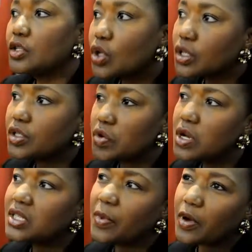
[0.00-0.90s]
So it
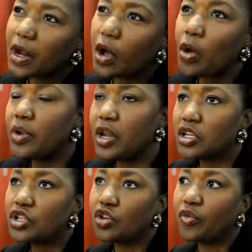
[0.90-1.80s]
really is about a
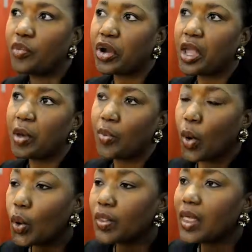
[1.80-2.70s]
combination of bringing
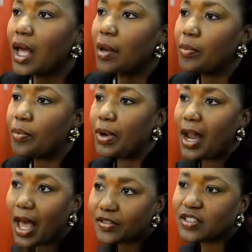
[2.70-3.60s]
both
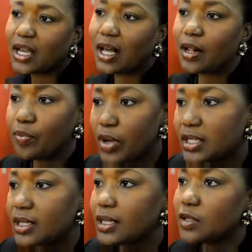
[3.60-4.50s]
lifestyle,
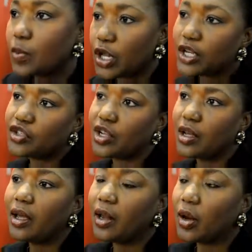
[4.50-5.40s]
business, pleasure.
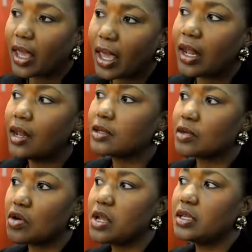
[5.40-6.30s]
And again,
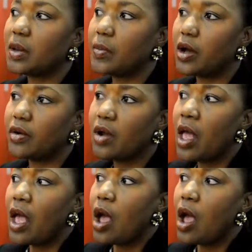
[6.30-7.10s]
it really is about